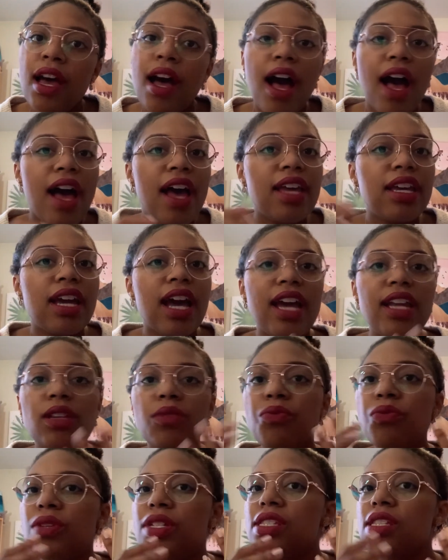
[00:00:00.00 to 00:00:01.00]
I kind of
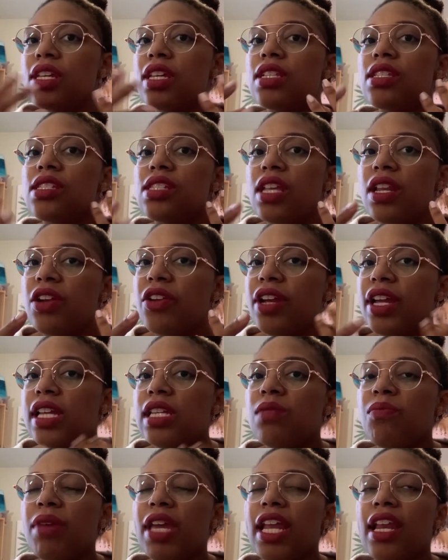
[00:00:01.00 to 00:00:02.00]
was considering and
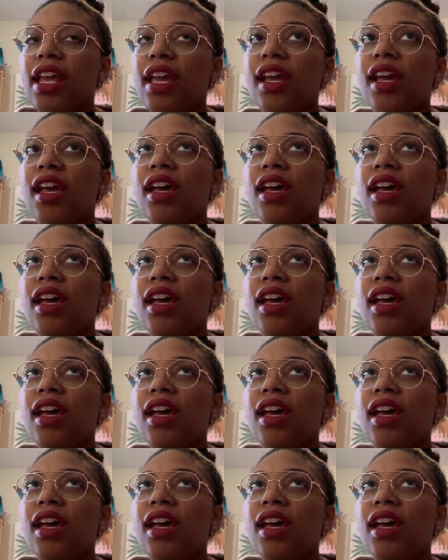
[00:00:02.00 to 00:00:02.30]
debating,